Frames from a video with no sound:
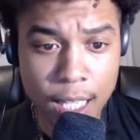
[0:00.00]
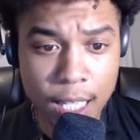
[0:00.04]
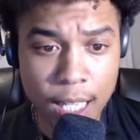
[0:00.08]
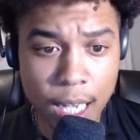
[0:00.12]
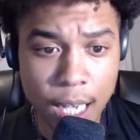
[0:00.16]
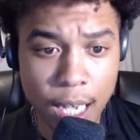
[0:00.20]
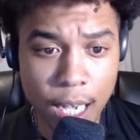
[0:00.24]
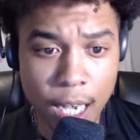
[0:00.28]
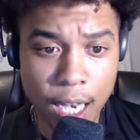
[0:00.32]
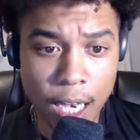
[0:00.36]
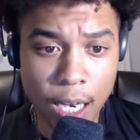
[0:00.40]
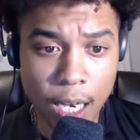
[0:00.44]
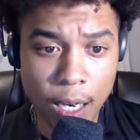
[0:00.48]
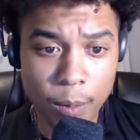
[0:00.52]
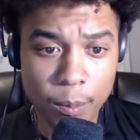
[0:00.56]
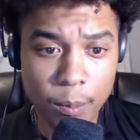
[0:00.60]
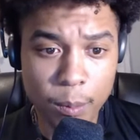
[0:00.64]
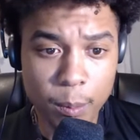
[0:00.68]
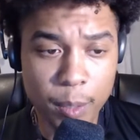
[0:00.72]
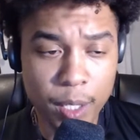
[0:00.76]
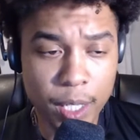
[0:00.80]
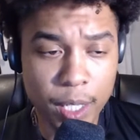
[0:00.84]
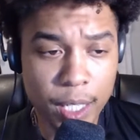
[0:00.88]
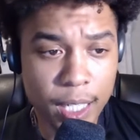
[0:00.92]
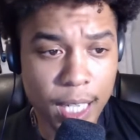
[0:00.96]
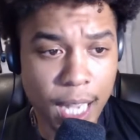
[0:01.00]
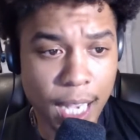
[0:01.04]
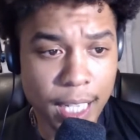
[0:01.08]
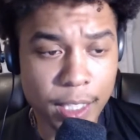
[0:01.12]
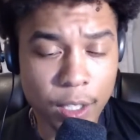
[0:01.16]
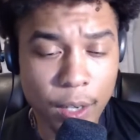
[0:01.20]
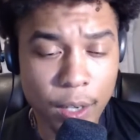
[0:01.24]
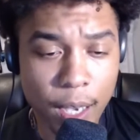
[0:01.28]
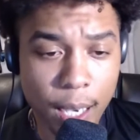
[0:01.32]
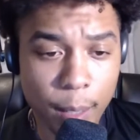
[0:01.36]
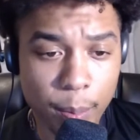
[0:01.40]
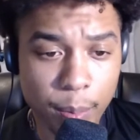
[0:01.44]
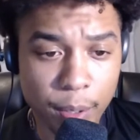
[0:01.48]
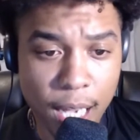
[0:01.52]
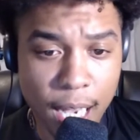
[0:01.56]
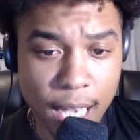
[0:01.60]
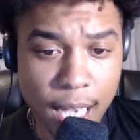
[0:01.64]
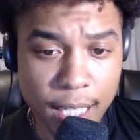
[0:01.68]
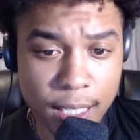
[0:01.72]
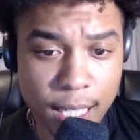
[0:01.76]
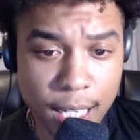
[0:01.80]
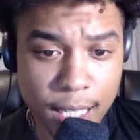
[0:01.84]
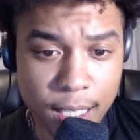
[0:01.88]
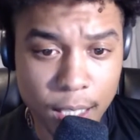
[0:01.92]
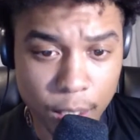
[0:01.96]
Um, but uh, you know, I applaud
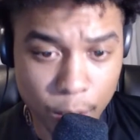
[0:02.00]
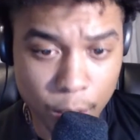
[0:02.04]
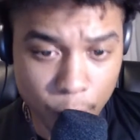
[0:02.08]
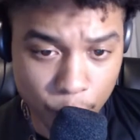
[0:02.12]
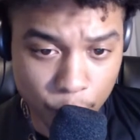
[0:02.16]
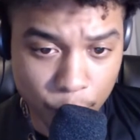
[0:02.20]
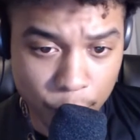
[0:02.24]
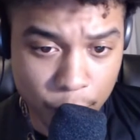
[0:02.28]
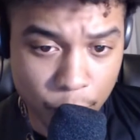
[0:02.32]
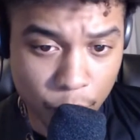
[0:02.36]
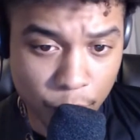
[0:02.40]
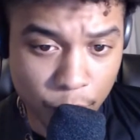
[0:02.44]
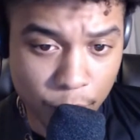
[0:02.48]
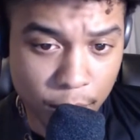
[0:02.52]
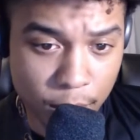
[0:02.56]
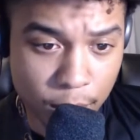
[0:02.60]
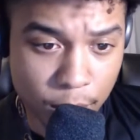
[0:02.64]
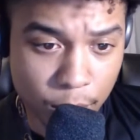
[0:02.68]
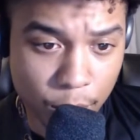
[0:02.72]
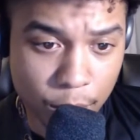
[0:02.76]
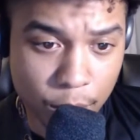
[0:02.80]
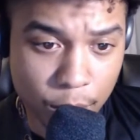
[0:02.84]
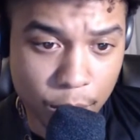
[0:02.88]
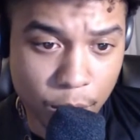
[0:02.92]
and I salute Chris Eubank Jr.